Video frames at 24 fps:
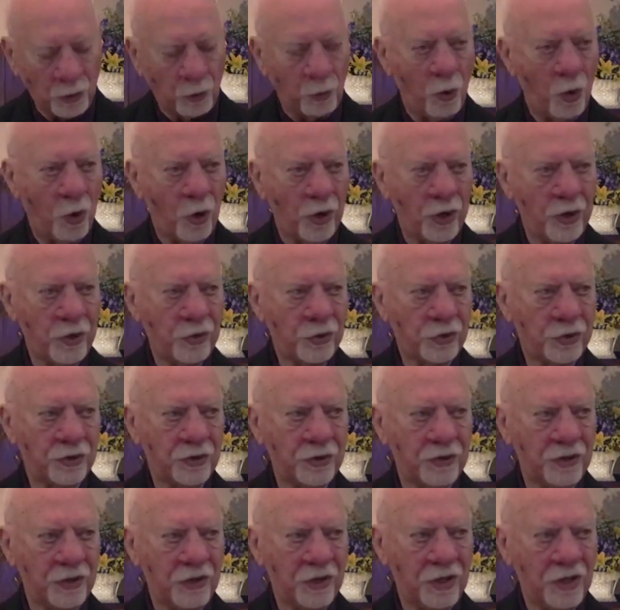wars,
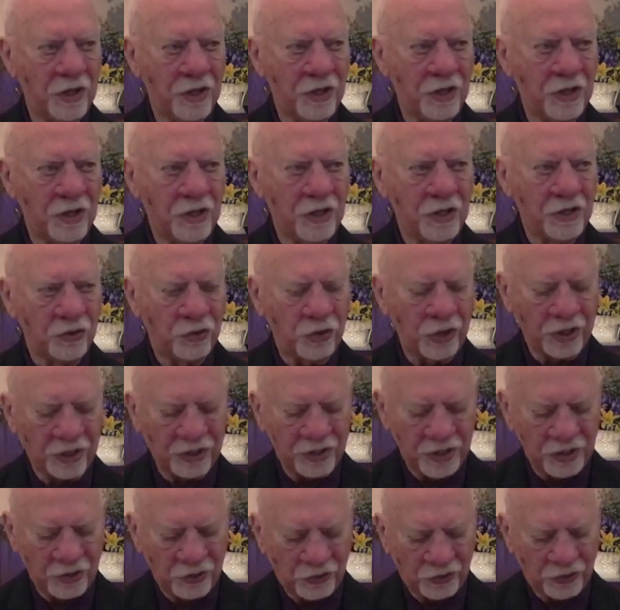
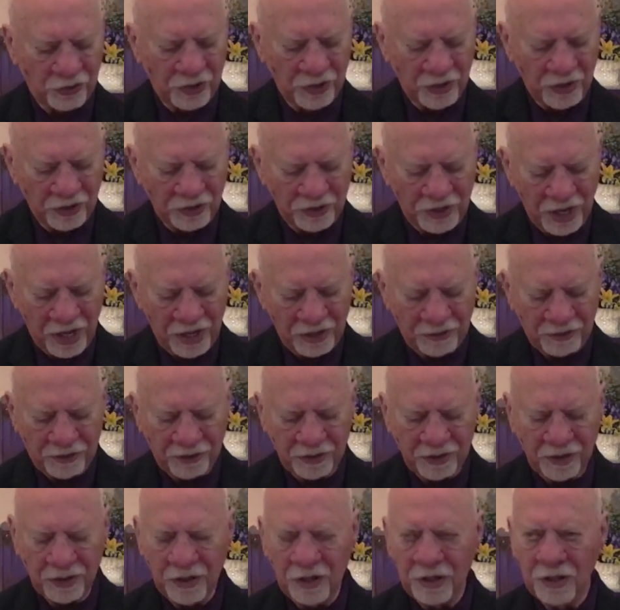sickness,
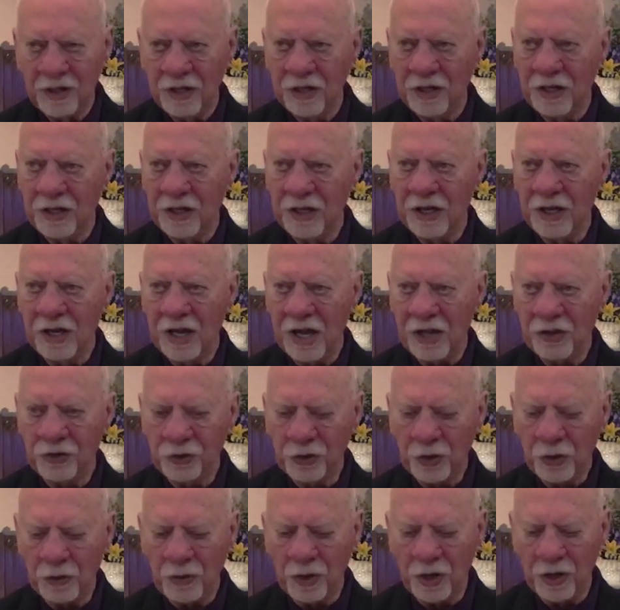death, and
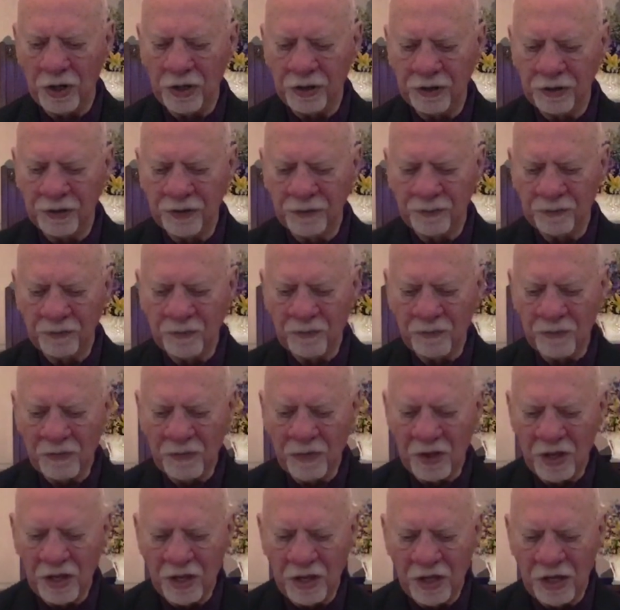so on.
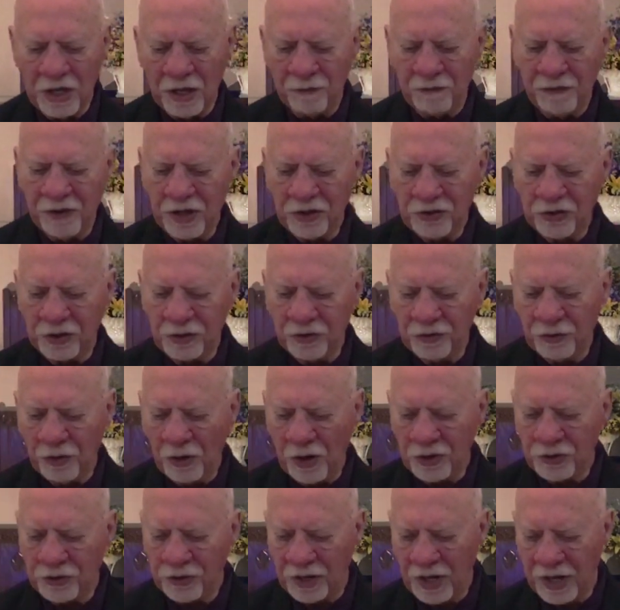Events and
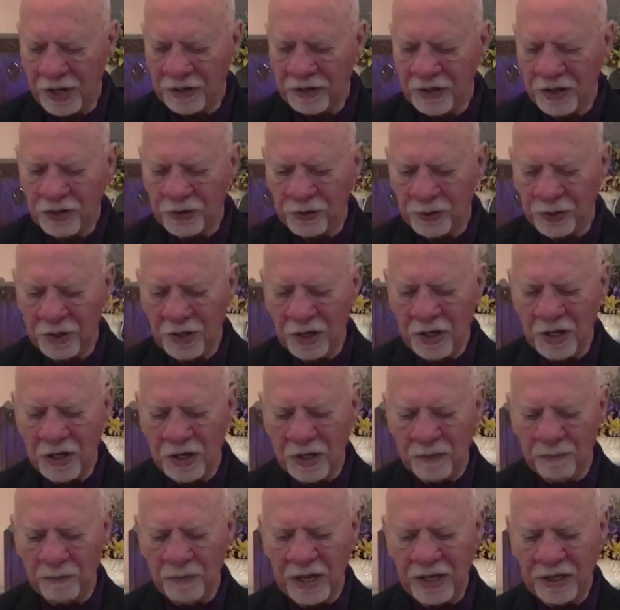thoughts like this
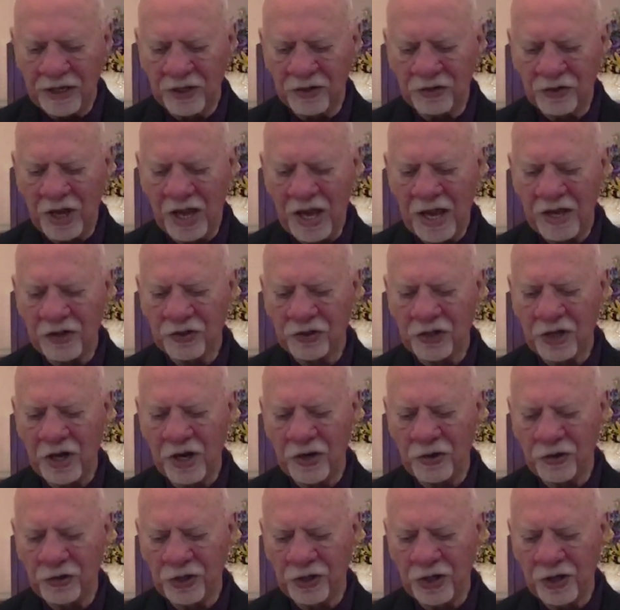make us ask
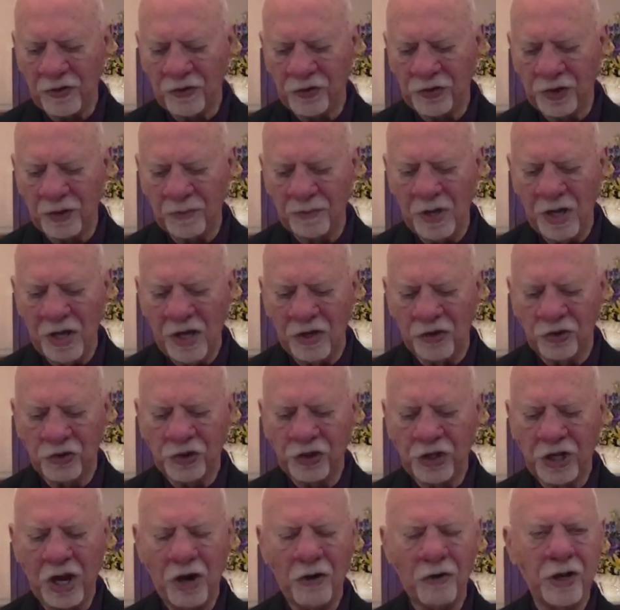ourselves some
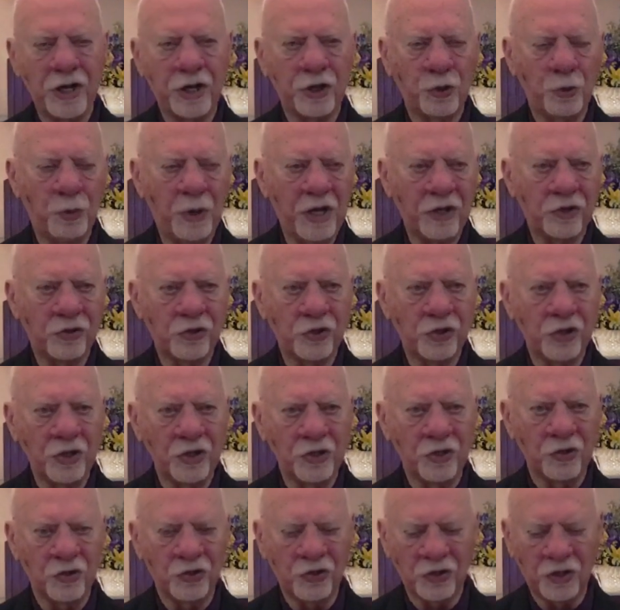scary
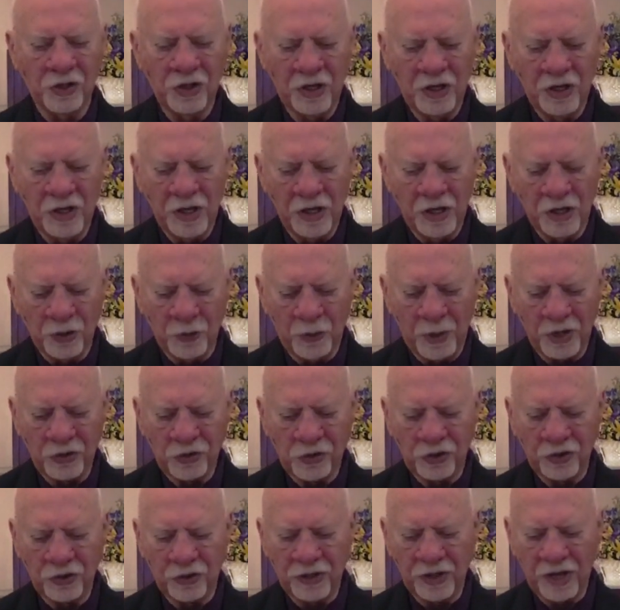questions.
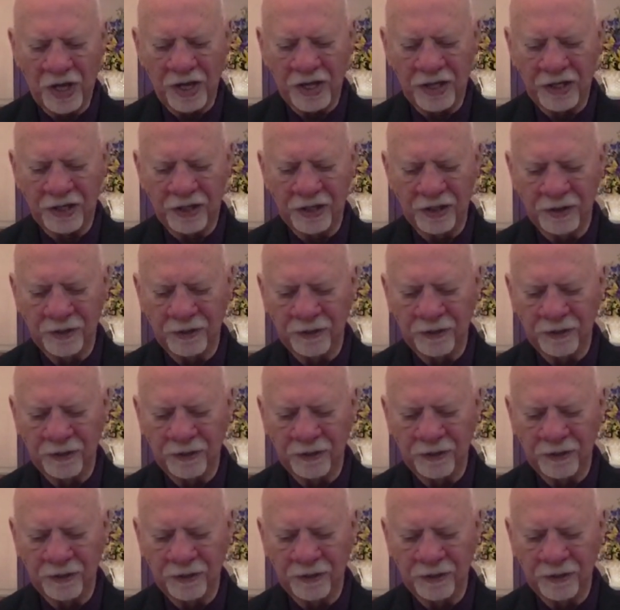Questions like